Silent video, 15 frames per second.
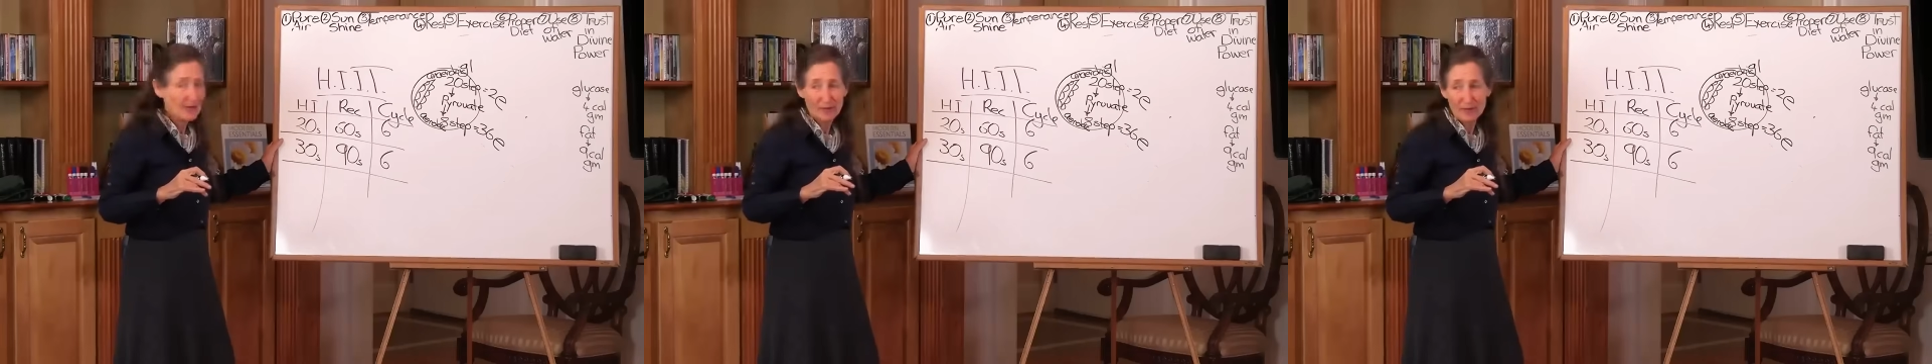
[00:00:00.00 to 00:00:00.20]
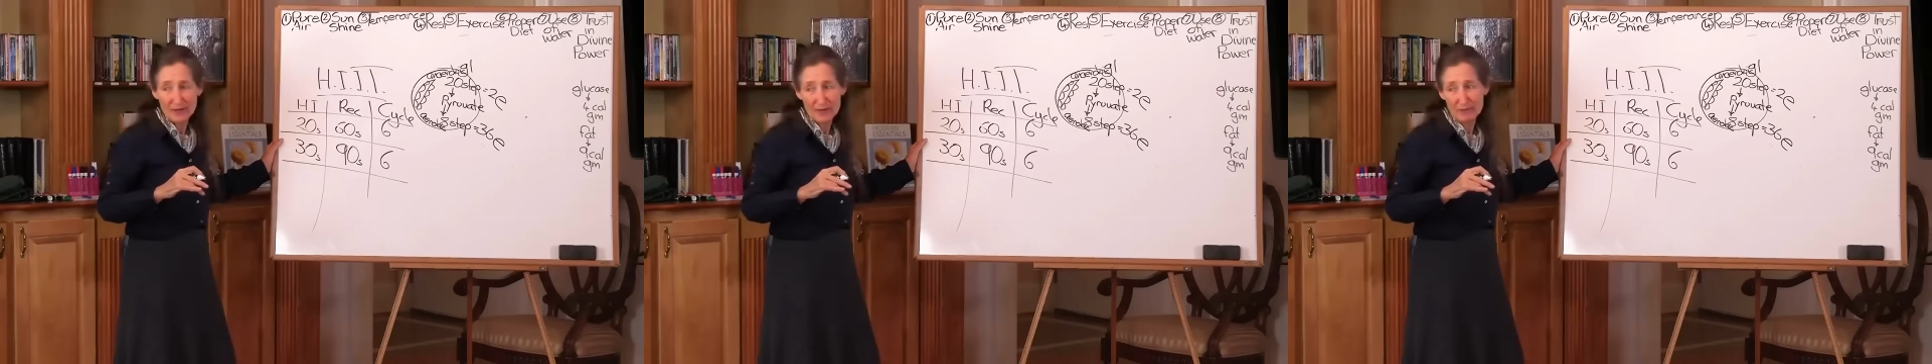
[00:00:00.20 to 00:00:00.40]

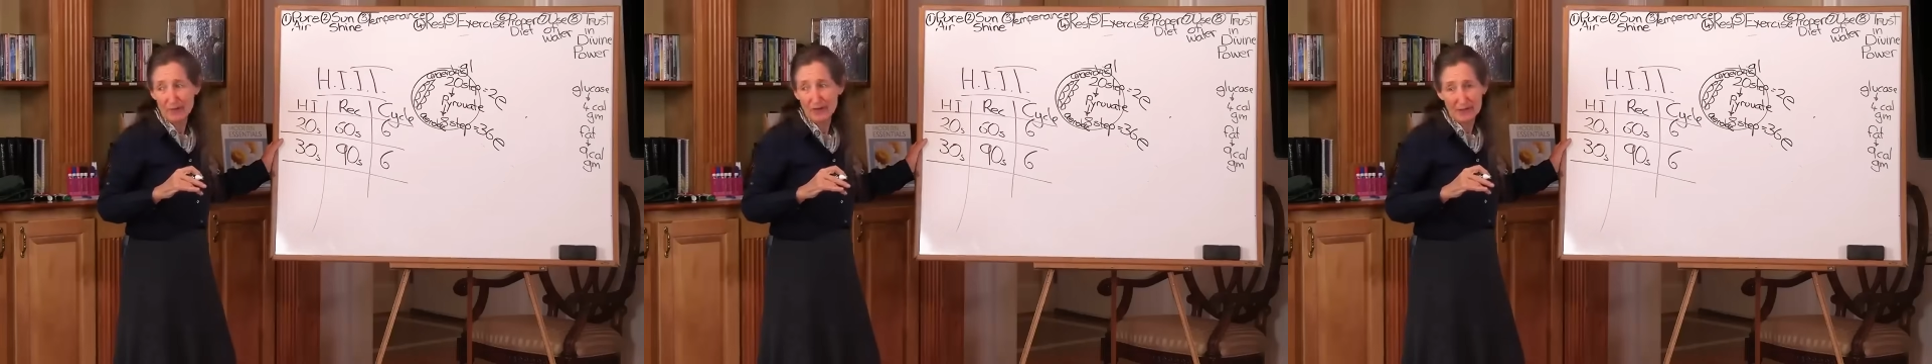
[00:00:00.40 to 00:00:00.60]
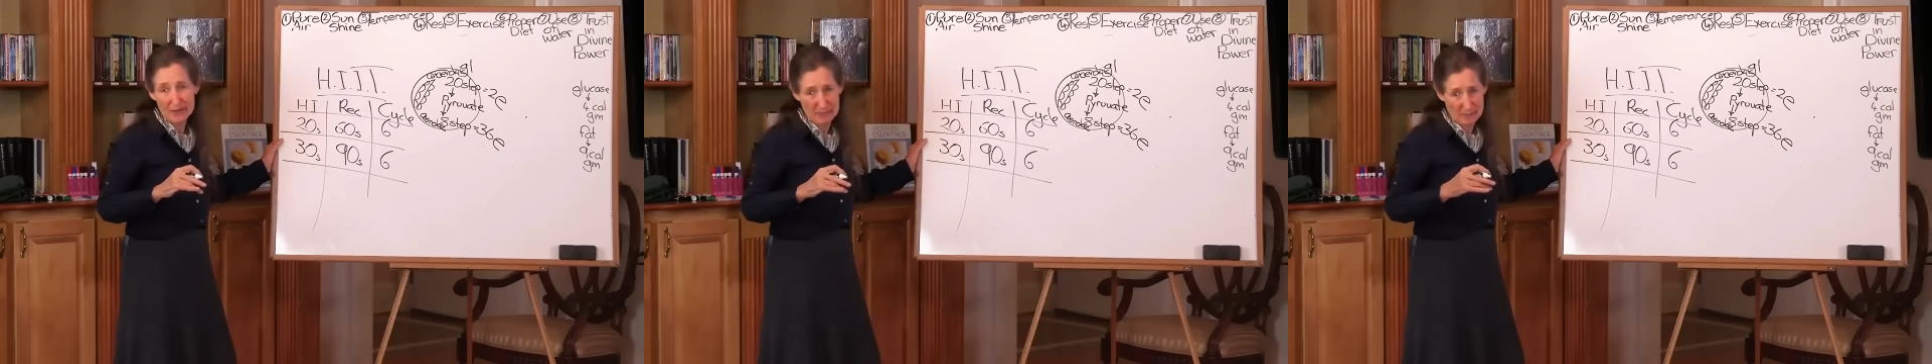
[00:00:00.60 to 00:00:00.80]
well,
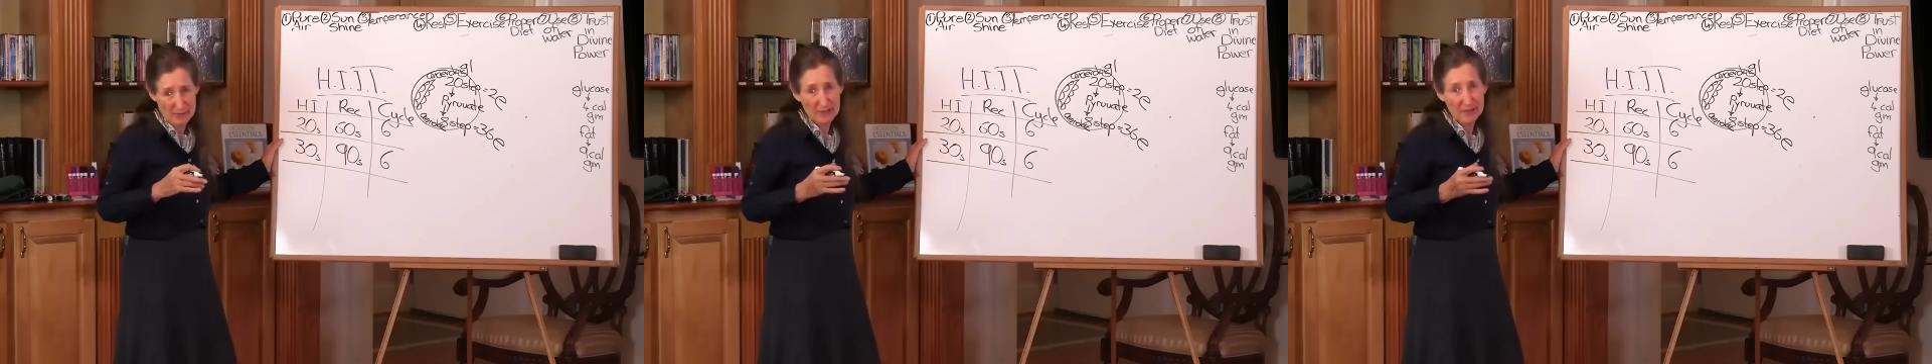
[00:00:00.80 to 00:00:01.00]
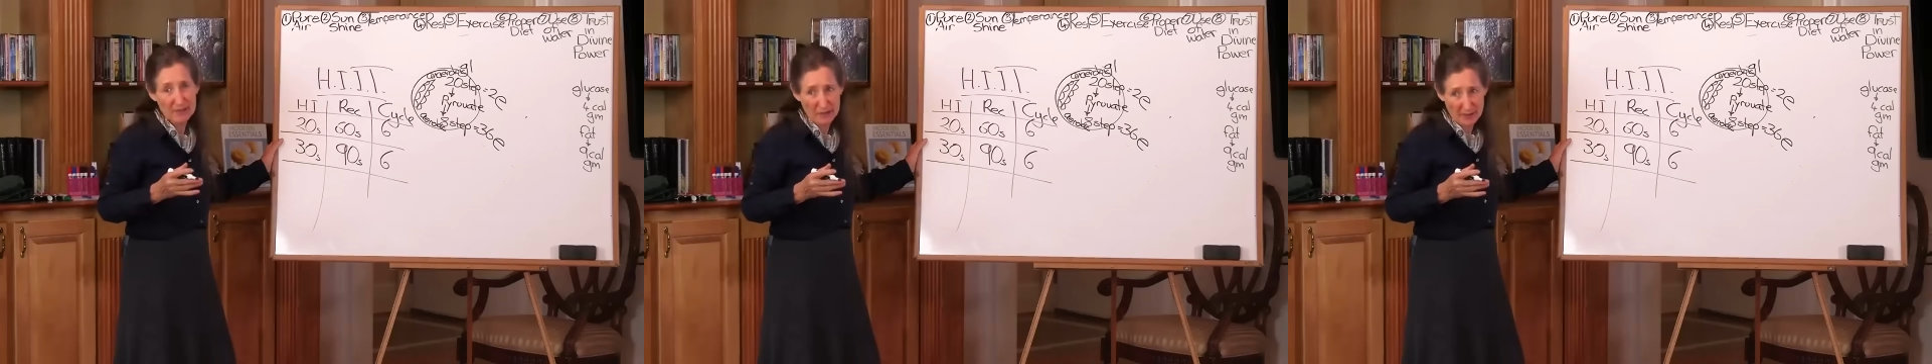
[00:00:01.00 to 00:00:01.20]

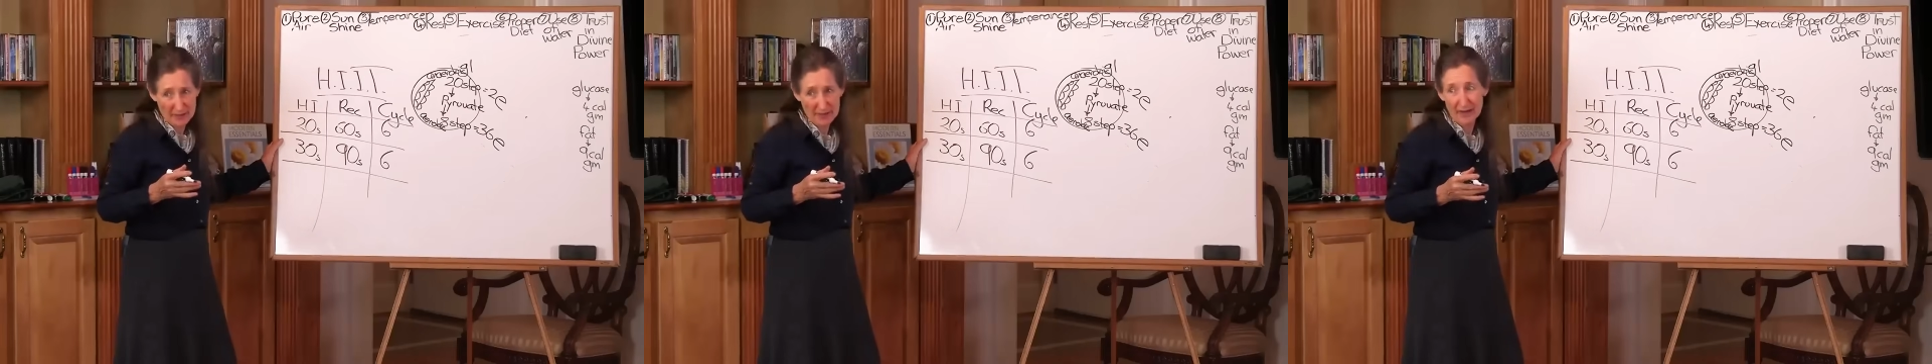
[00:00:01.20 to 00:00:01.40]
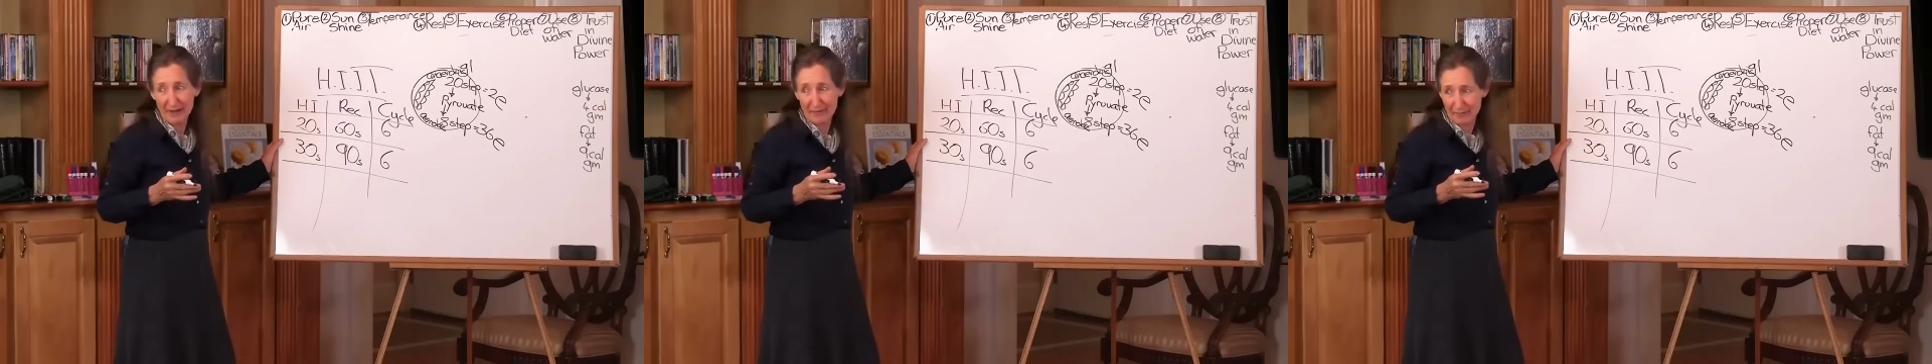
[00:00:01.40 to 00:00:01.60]
well, you've got
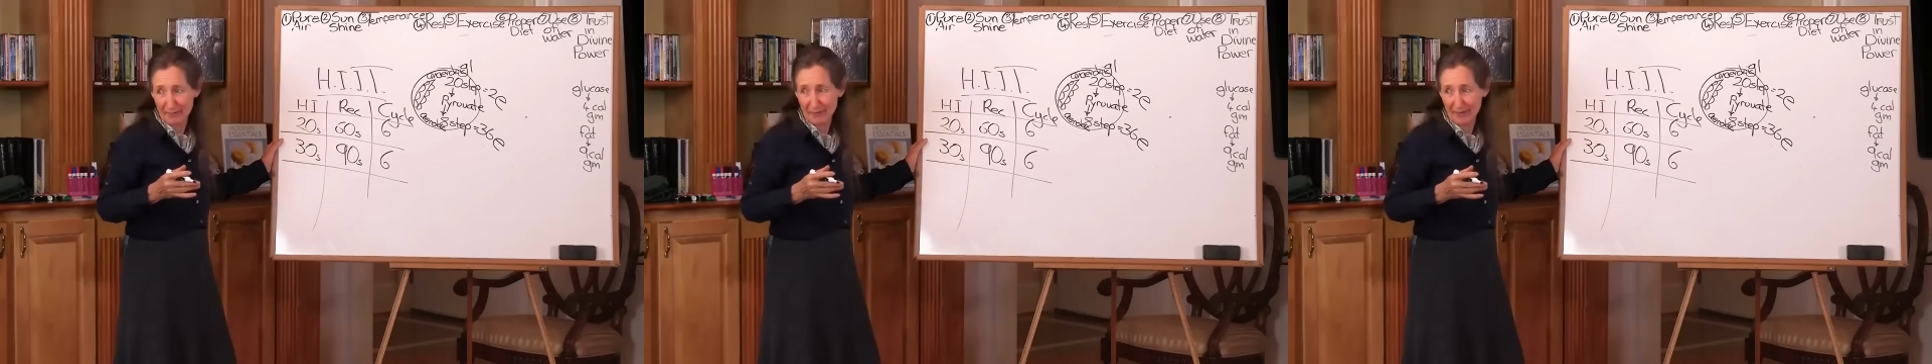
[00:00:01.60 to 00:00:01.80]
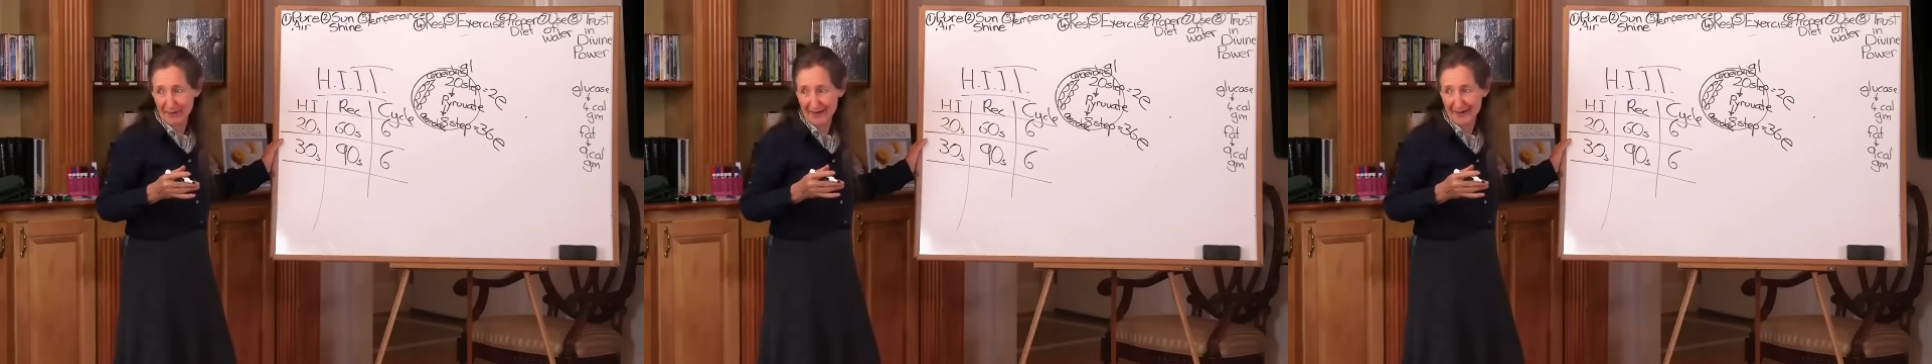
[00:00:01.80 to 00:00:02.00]
to
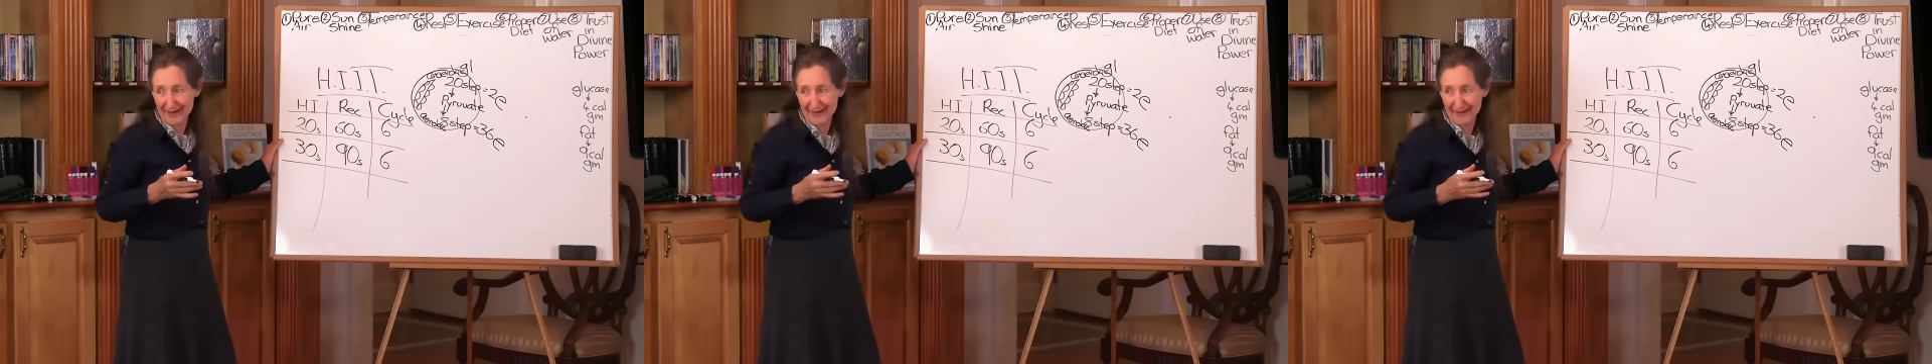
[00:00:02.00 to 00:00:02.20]
have water.